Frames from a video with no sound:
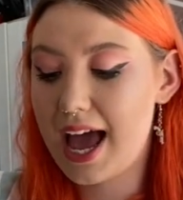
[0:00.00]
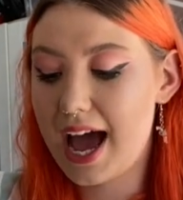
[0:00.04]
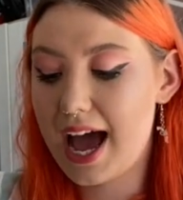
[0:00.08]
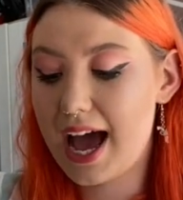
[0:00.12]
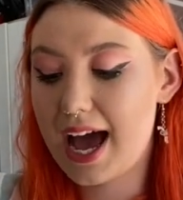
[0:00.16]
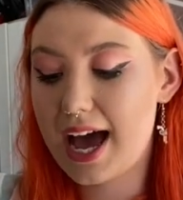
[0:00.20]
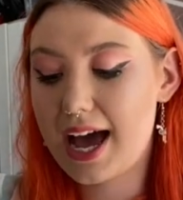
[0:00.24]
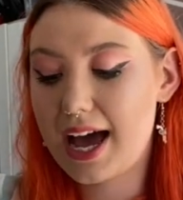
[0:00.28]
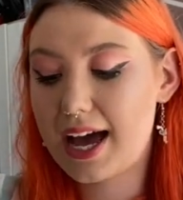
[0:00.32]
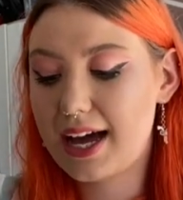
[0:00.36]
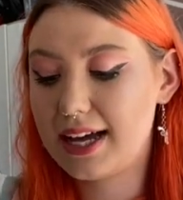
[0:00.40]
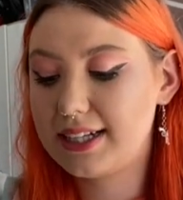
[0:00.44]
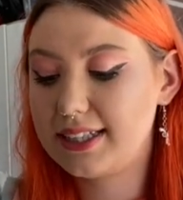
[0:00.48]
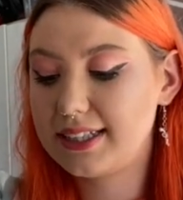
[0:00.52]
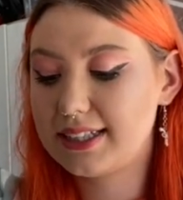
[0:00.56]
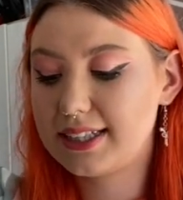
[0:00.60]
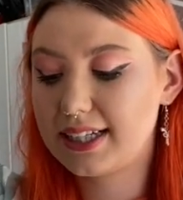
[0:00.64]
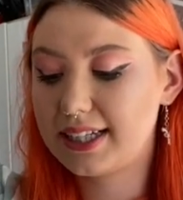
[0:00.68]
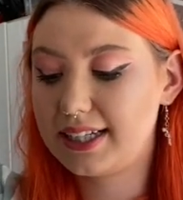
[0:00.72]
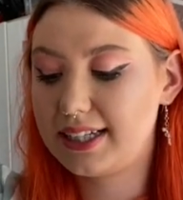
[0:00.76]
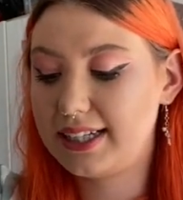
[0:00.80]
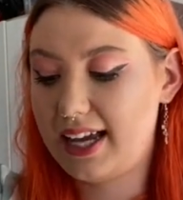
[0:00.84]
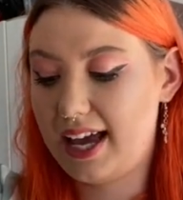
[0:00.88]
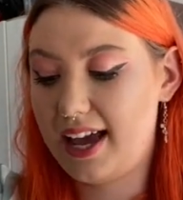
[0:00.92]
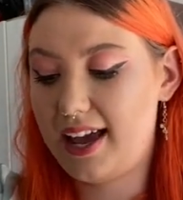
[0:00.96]
And
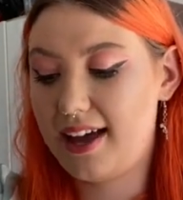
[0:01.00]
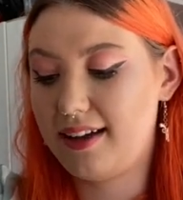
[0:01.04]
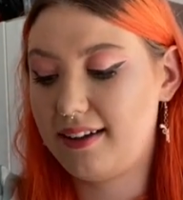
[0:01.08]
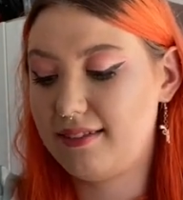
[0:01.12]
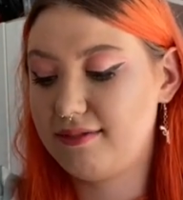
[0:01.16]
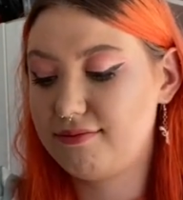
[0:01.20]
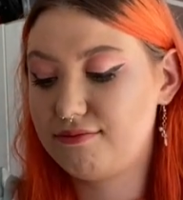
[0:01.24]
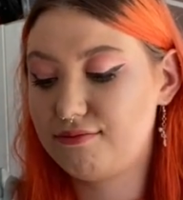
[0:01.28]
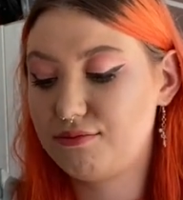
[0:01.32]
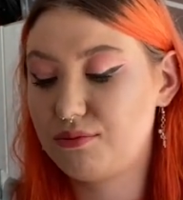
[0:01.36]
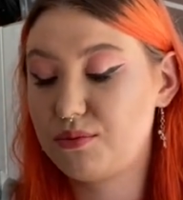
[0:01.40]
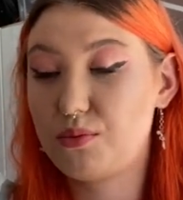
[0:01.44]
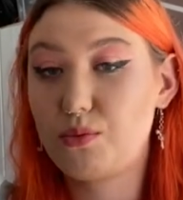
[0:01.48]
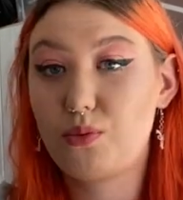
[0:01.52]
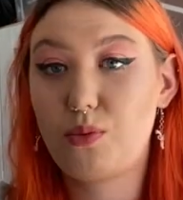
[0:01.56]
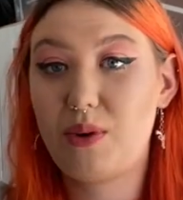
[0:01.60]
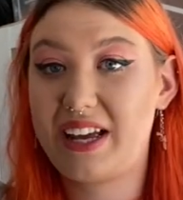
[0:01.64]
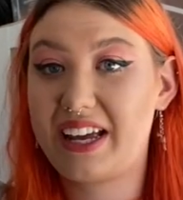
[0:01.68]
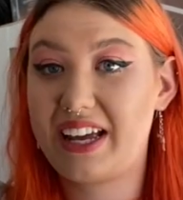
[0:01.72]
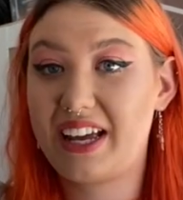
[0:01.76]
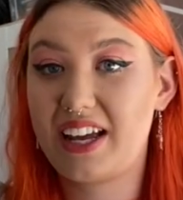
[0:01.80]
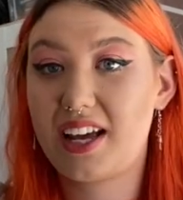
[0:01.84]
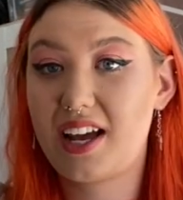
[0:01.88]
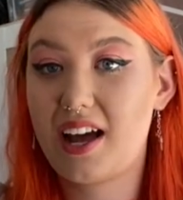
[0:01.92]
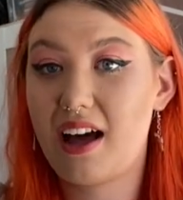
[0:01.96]
yeah,
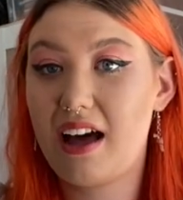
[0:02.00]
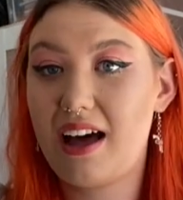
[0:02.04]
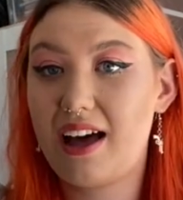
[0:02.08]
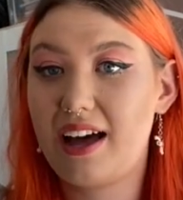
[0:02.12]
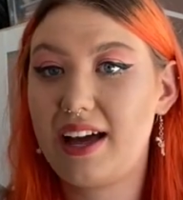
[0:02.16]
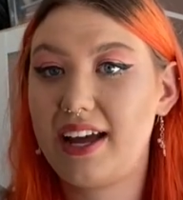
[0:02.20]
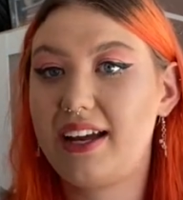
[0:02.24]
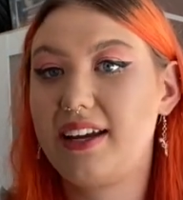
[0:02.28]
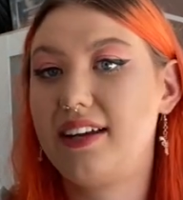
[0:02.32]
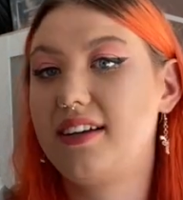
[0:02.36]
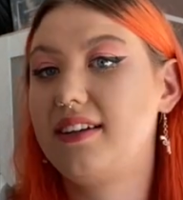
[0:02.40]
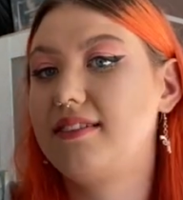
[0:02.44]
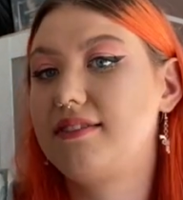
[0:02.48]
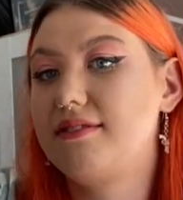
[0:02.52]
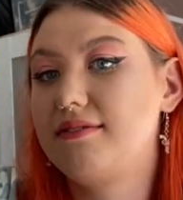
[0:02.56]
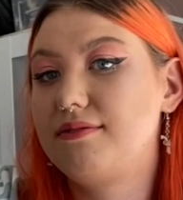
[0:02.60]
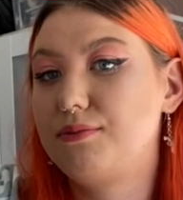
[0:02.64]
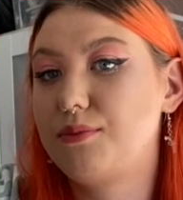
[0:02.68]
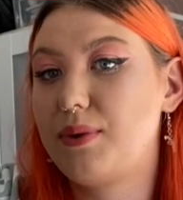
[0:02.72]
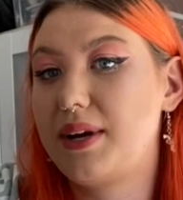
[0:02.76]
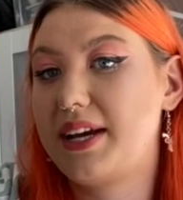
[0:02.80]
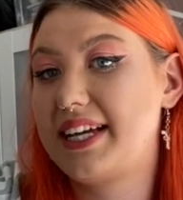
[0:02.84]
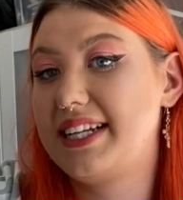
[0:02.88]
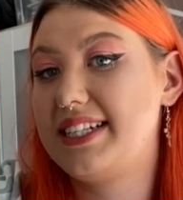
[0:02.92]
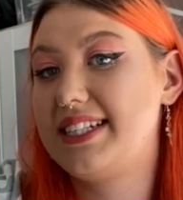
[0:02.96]
wicked guy,
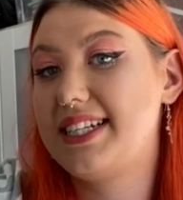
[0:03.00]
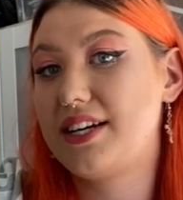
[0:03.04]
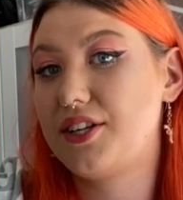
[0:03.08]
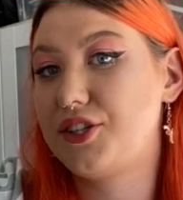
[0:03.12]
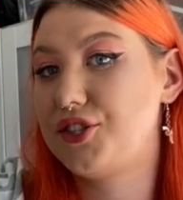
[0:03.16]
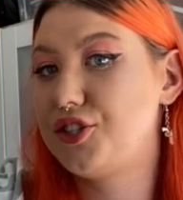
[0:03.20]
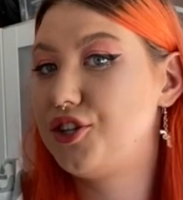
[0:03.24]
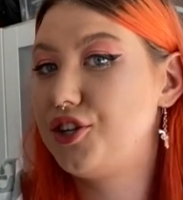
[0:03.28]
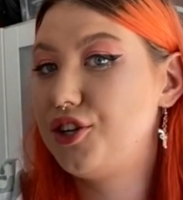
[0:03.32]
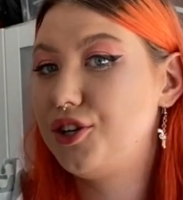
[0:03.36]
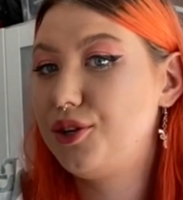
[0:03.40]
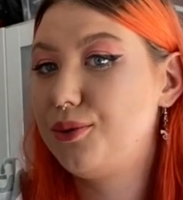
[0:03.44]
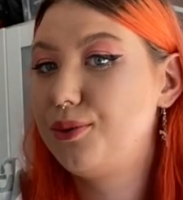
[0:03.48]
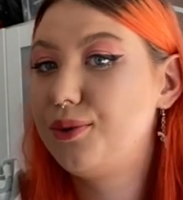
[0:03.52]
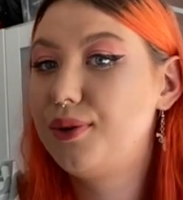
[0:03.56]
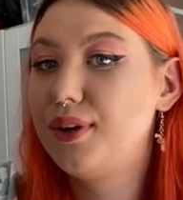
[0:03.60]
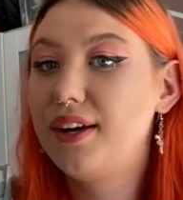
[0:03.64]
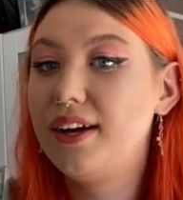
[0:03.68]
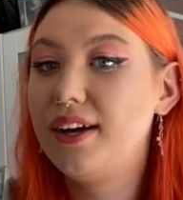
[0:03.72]
wicked tattoo.